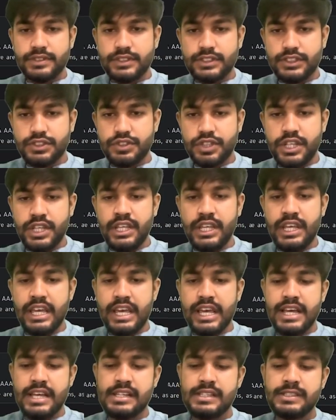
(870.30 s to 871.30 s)
string
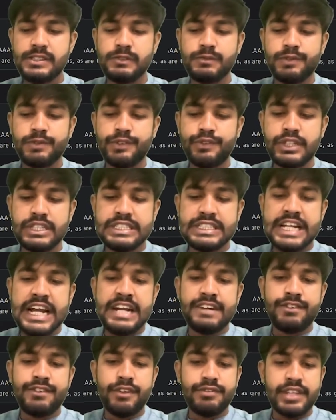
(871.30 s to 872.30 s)
as we would
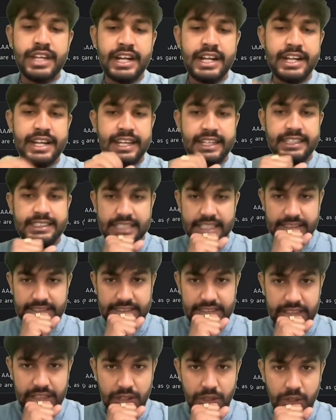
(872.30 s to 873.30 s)
start from the index
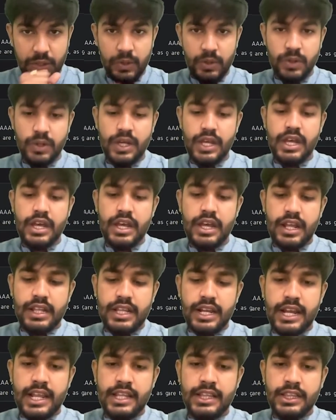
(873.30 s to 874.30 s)
zero.
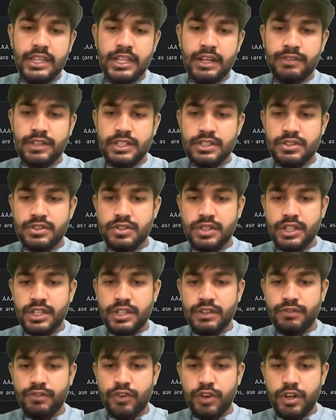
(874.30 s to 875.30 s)
The length of the
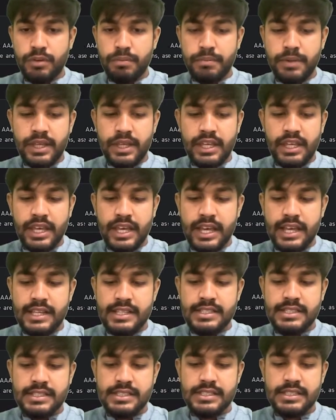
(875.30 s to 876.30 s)
string would be
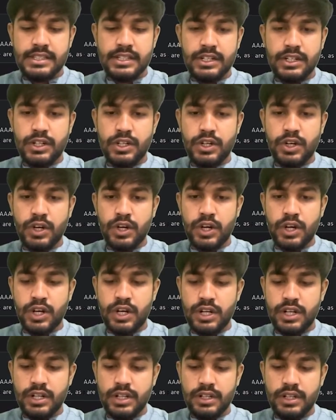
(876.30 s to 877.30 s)
s
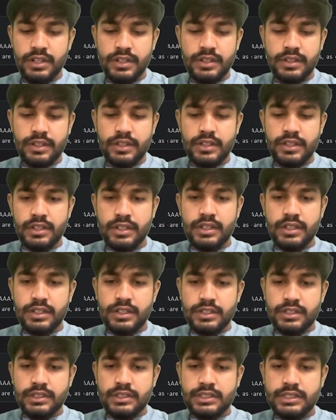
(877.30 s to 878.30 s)
dot
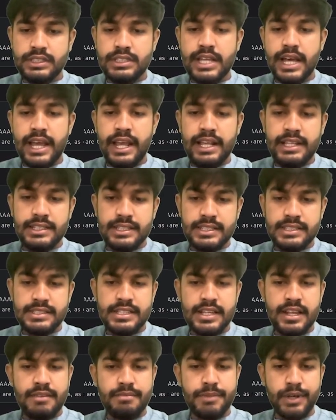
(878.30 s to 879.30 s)
size
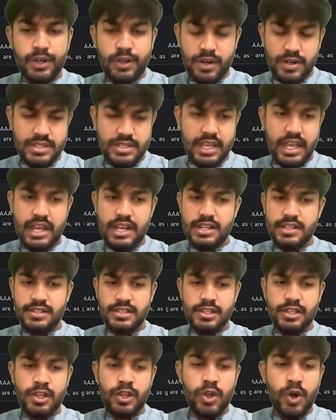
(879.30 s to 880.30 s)
itself because n
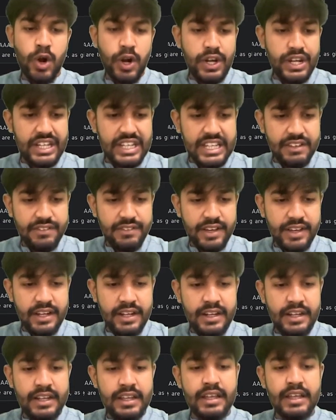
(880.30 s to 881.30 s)
is not
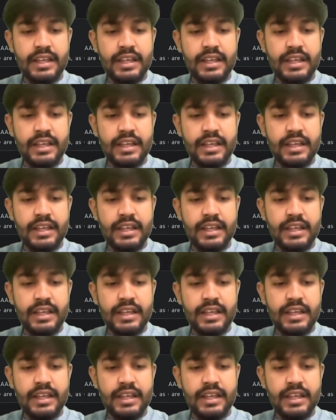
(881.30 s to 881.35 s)
given.